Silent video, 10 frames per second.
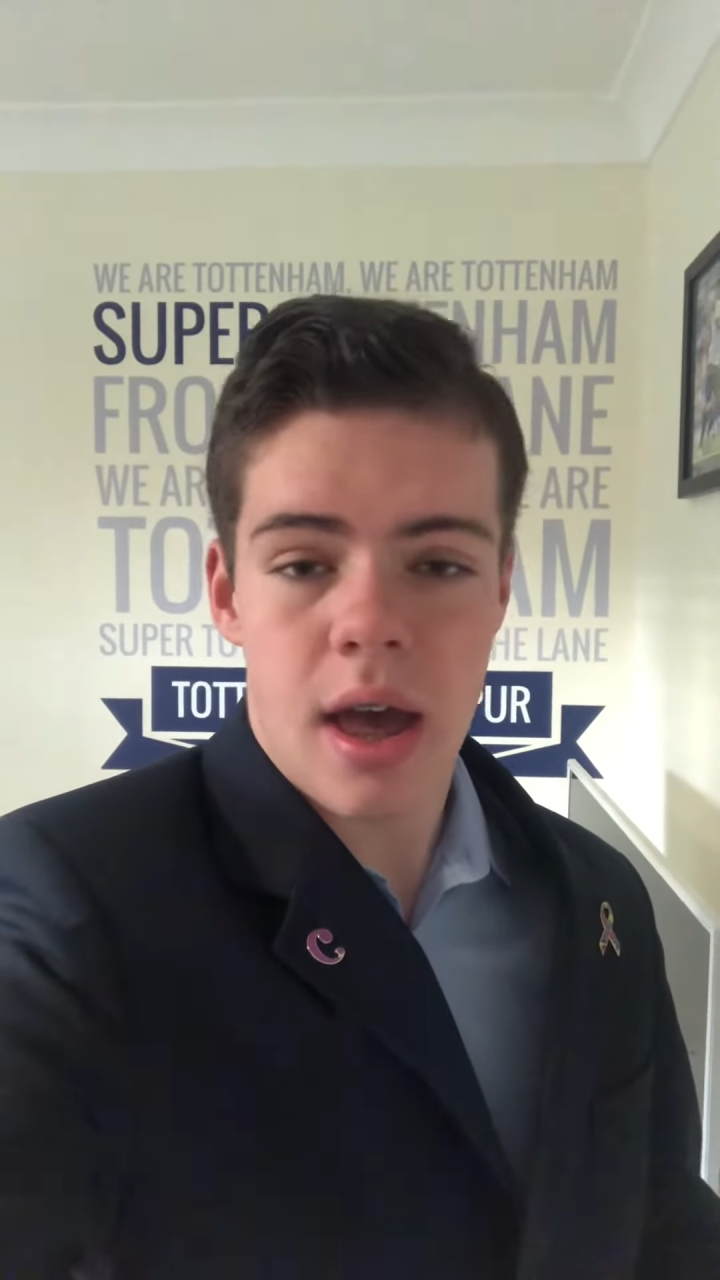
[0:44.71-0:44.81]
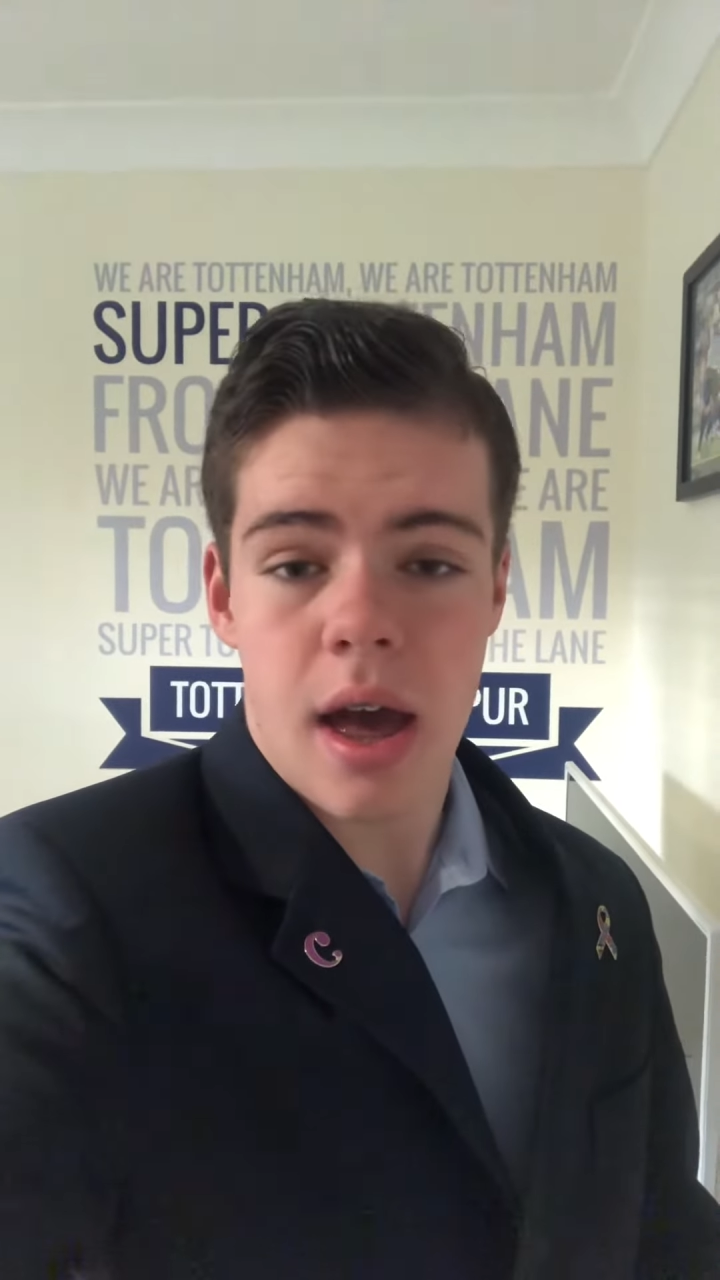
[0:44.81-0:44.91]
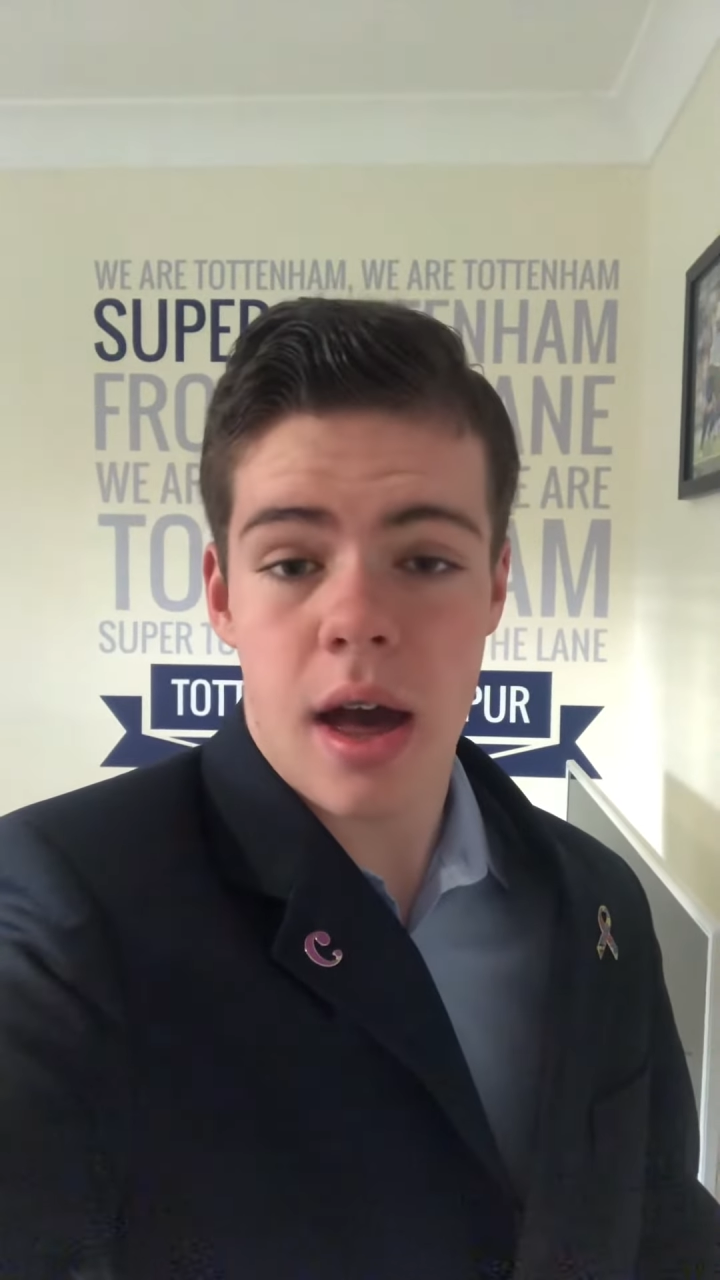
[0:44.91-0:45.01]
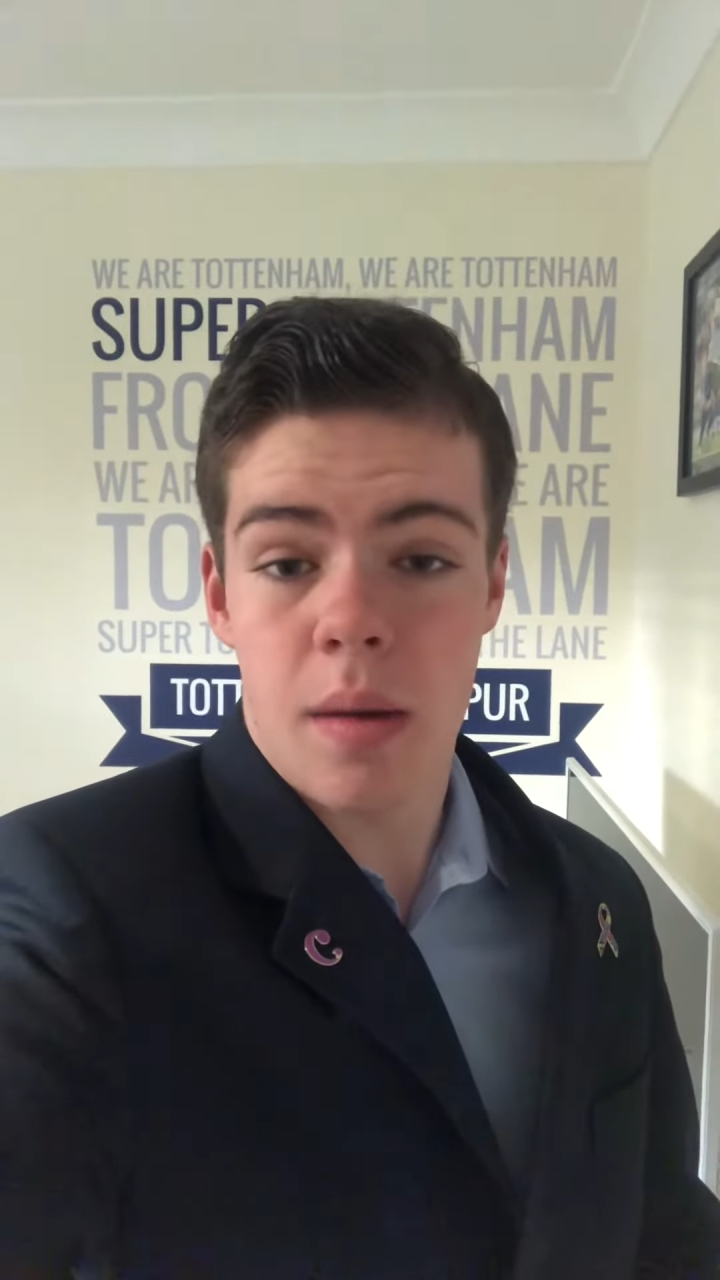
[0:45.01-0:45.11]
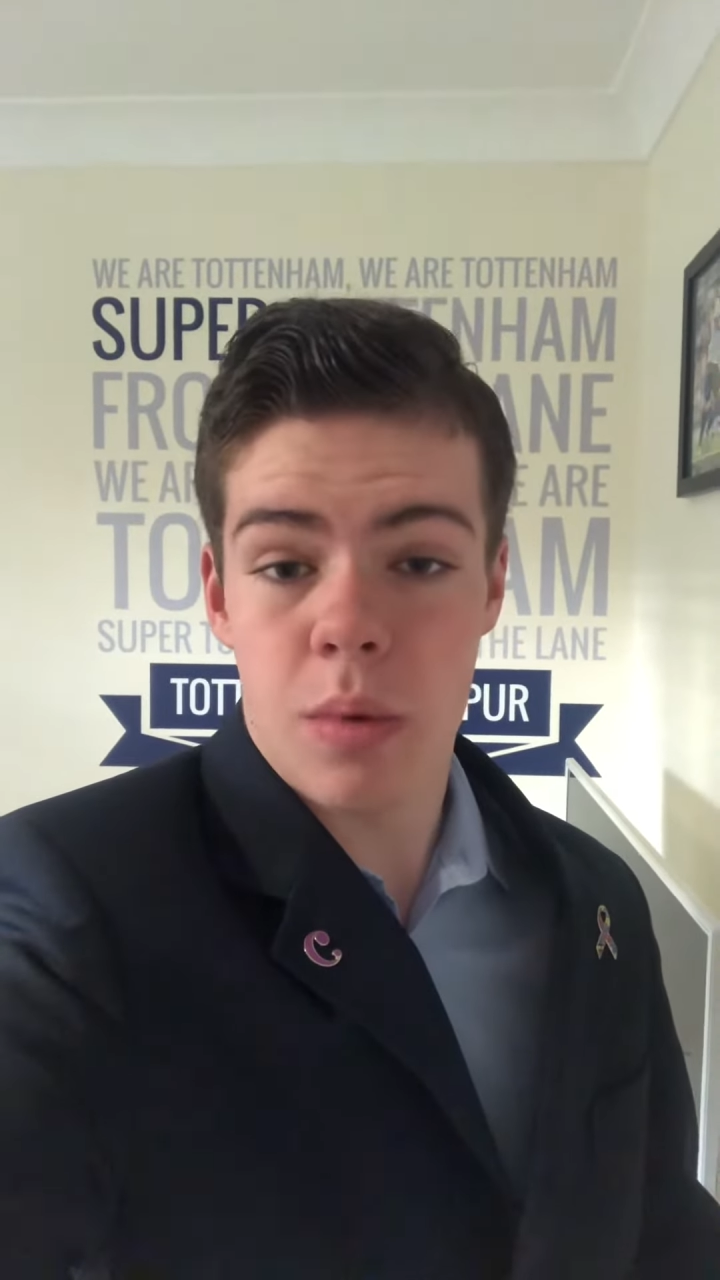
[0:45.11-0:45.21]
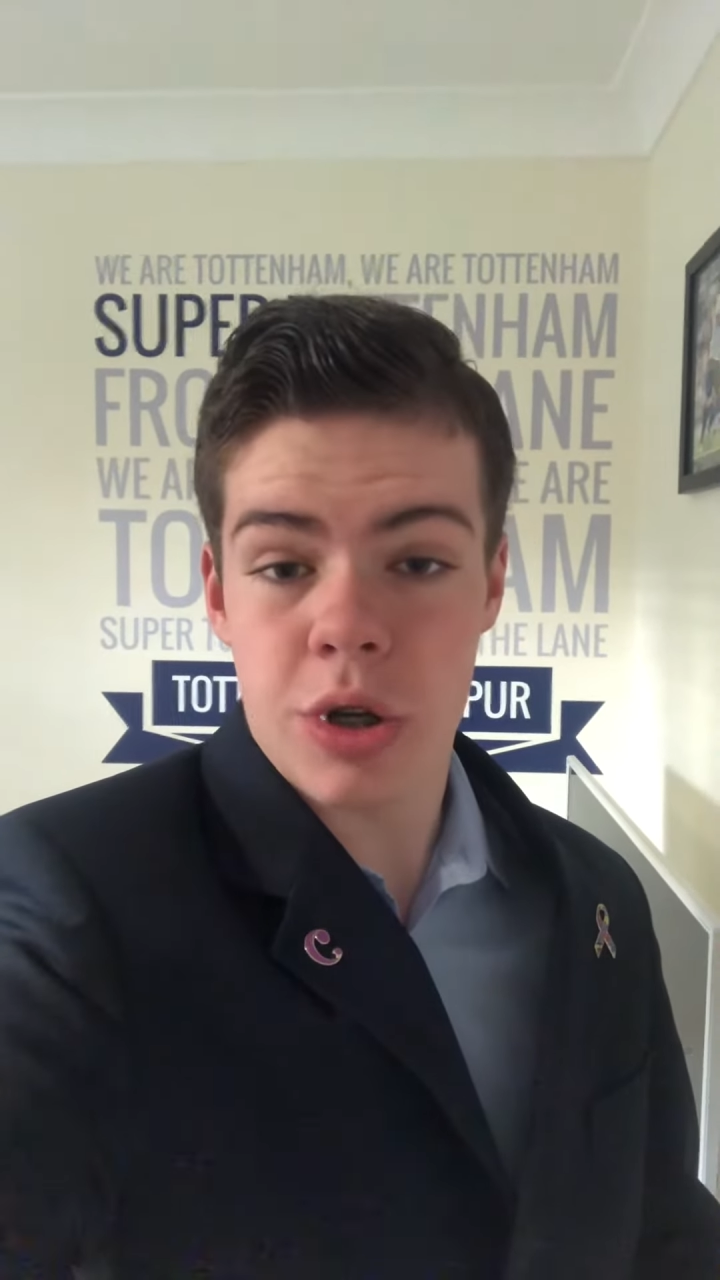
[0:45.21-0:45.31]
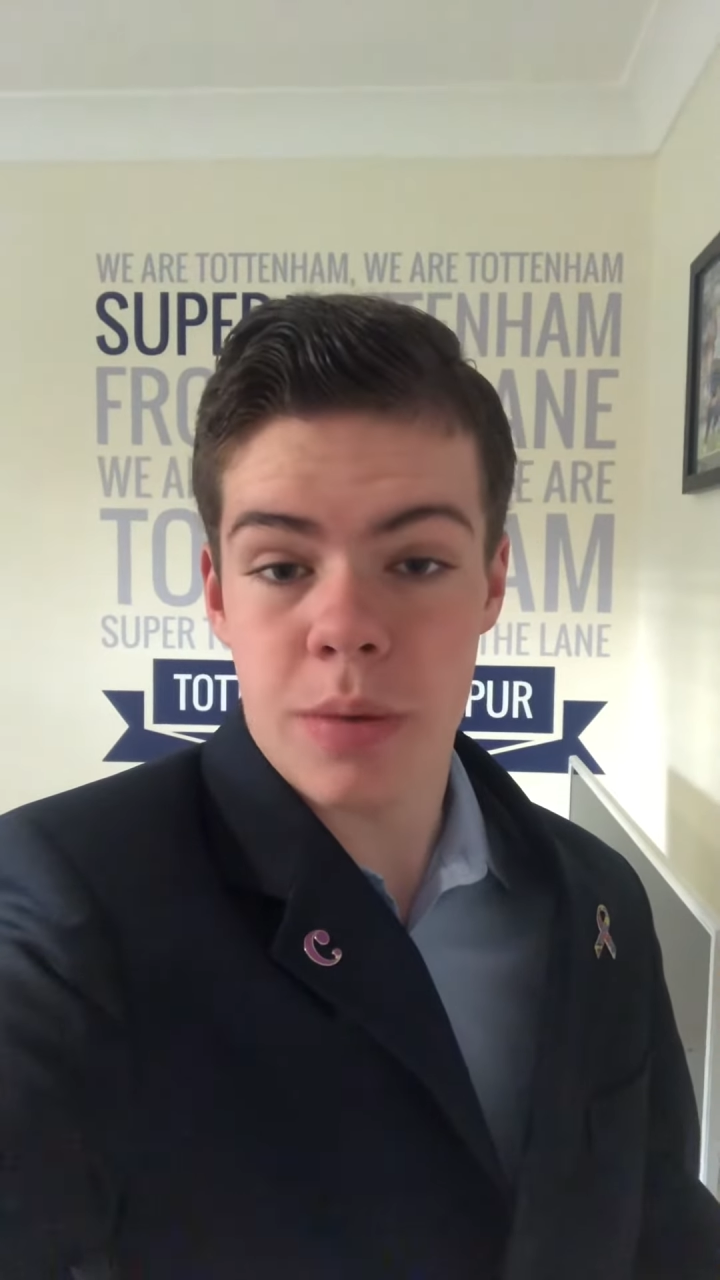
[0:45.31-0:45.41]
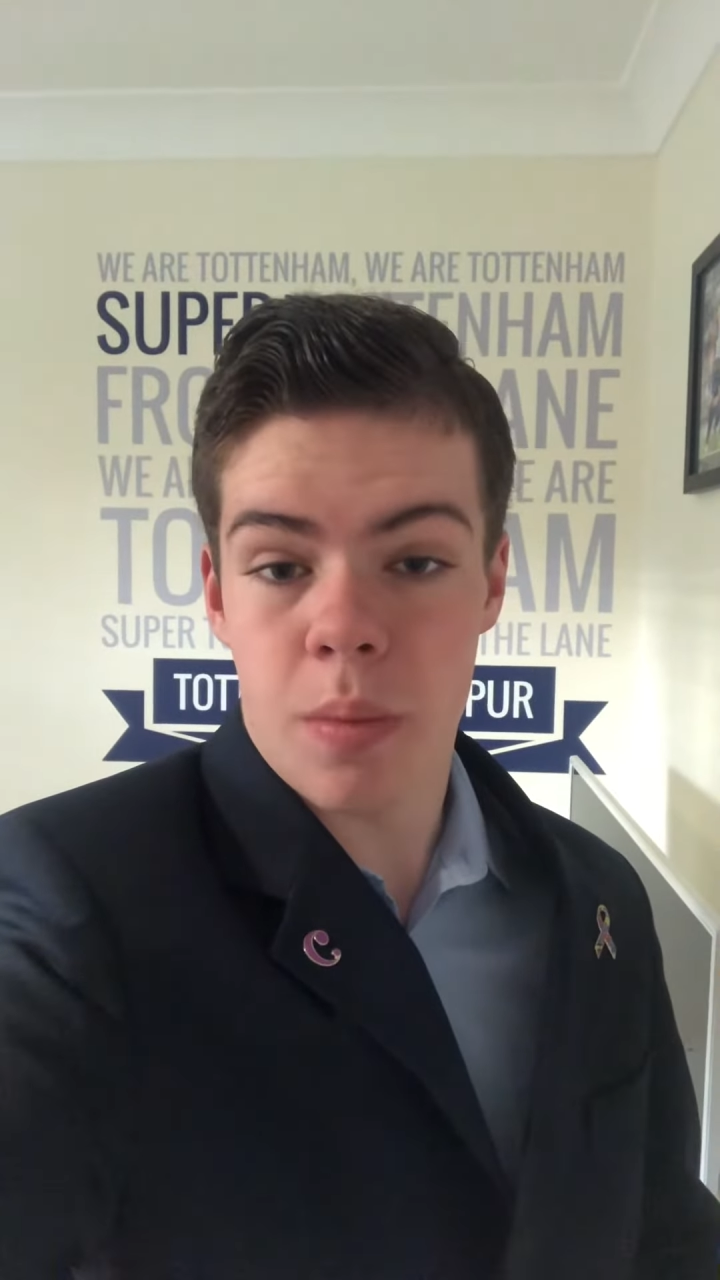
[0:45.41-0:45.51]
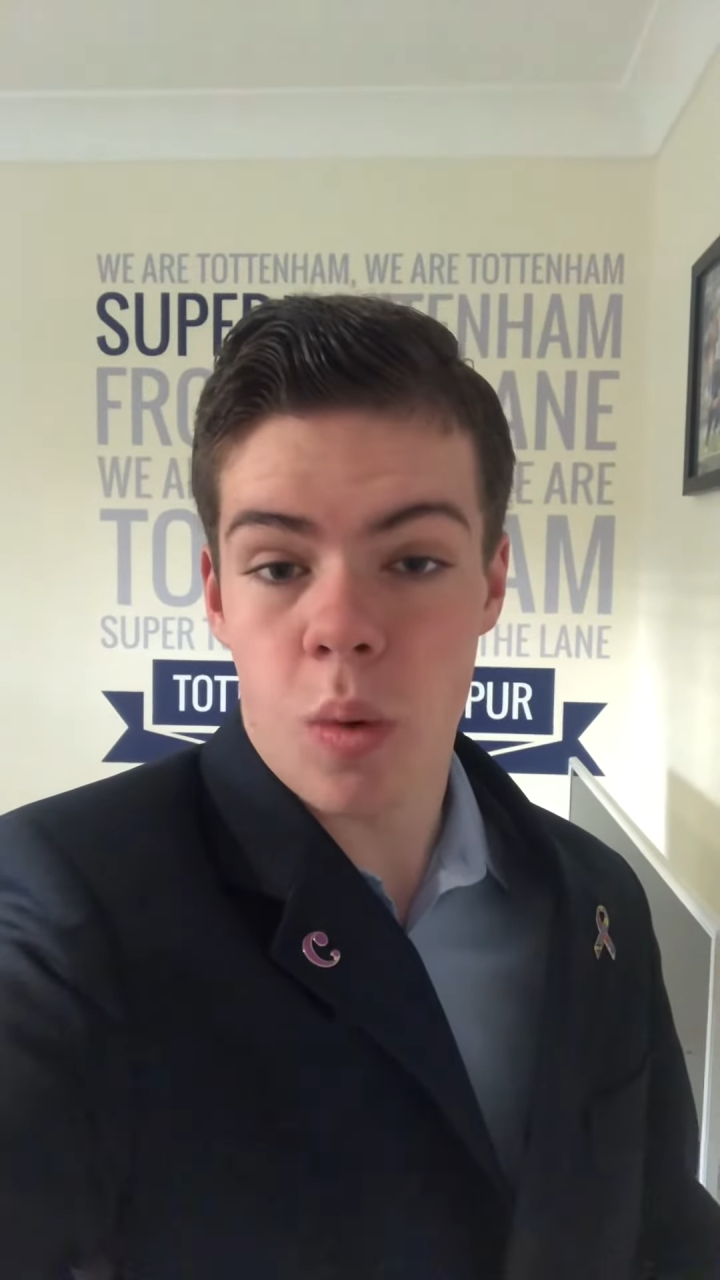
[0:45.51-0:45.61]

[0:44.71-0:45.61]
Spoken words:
and wish him